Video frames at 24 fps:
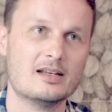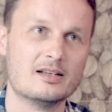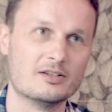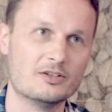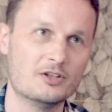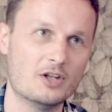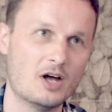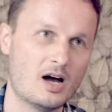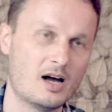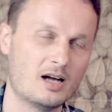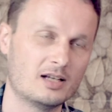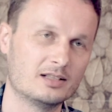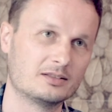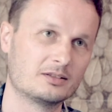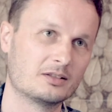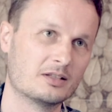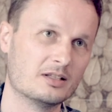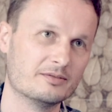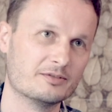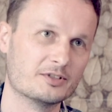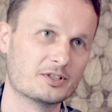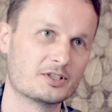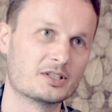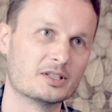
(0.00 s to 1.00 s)
not
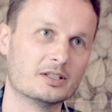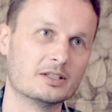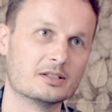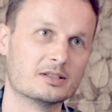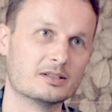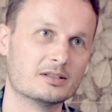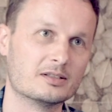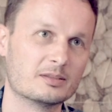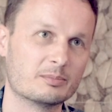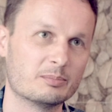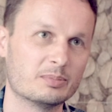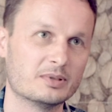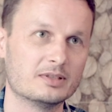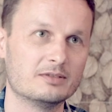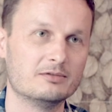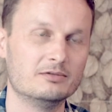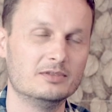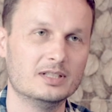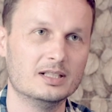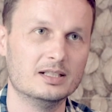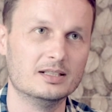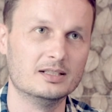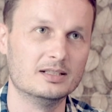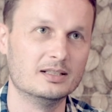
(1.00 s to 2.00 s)
conversations, but
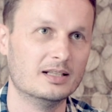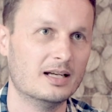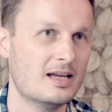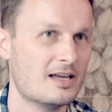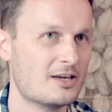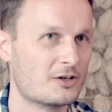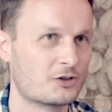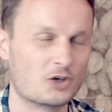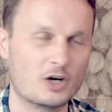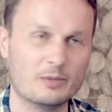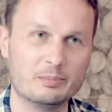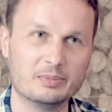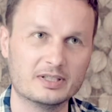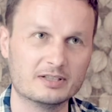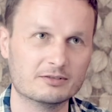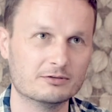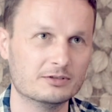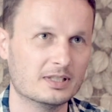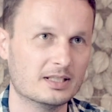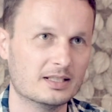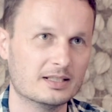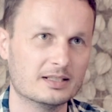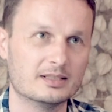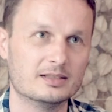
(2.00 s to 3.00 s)
really shopping
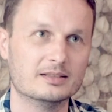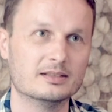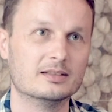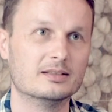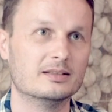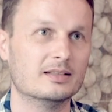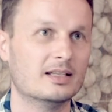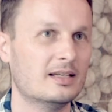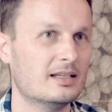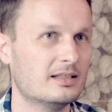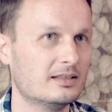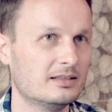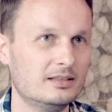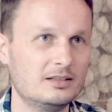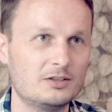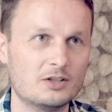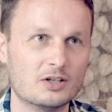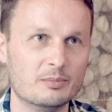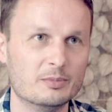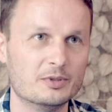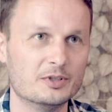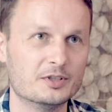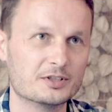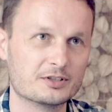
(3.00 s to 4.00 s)
related,
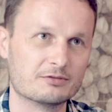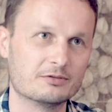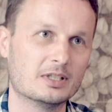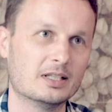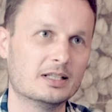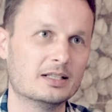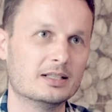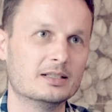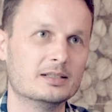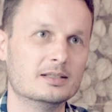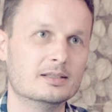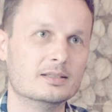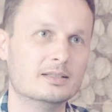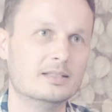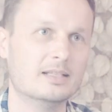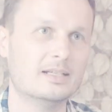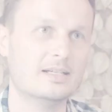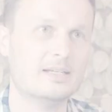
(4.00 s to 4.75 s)
e-commerce related.